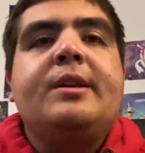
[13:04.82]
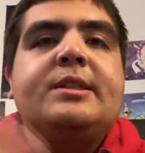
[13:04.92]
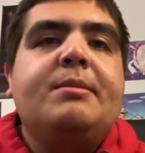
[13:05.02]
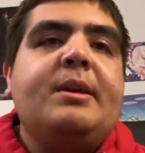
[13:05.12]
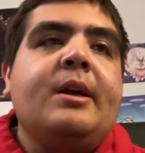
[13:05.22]
on to
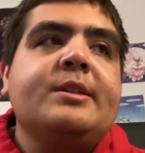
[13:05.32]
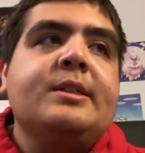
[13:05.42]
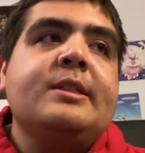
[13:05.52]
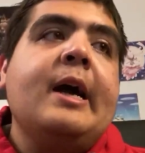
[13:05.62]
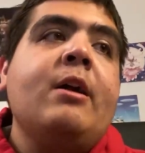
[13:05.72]
something else
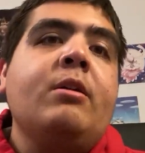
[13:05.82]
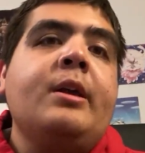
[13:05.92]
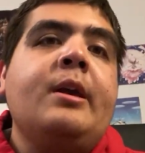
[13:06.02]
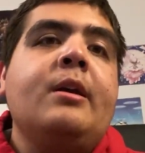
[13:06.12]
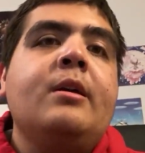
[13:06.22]

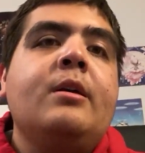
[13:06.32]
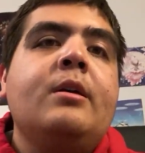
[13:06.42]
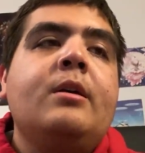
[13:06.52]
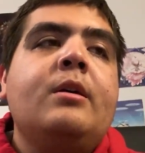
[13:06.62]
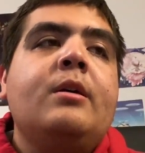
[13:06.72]
entirely,
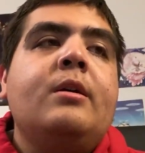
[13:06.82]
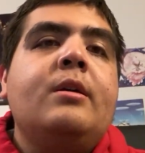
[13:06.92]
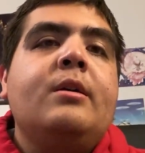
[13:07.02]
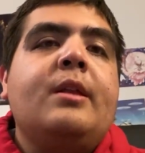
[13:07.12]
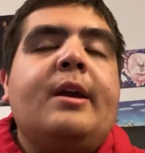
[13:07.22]

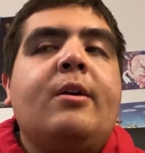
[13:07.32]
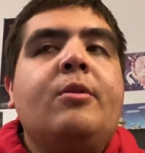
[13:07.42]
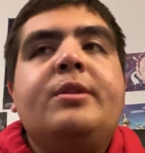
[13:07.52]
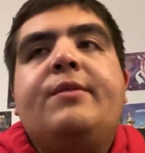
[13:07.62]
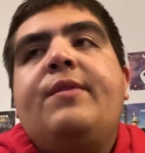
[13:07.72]
like
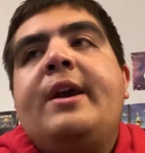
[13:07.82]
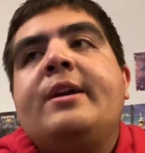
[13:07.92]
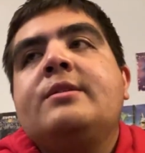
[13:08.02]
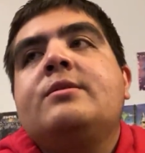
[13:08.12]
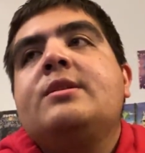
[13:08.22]

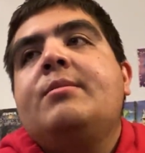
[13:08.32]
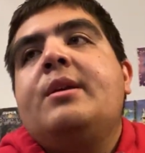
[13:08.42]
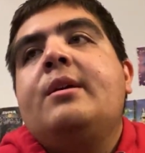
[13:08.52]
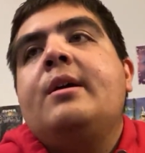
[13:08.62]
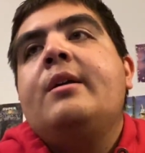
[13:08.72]
OnlyFans or
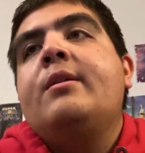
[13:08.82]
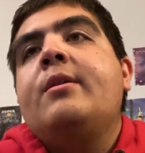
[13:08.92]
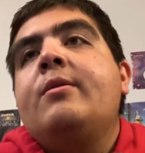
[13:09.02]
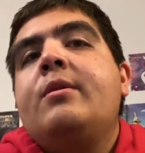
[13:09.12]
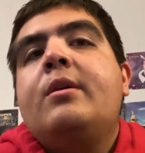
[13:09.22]
something. I don't
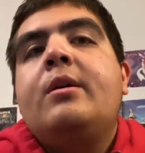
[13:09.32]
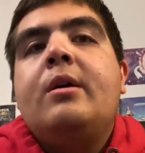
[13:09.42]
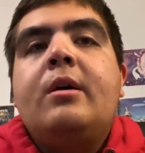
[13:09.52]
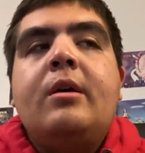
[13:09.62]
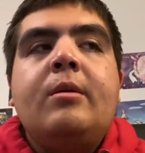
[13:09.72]
know.
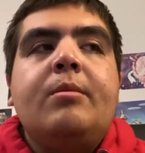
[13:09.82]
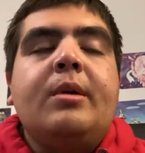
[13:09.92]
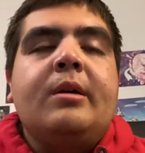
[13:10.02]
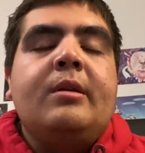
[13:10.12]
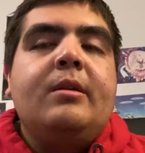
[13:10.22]

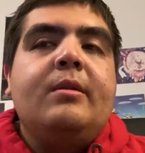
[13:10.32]
But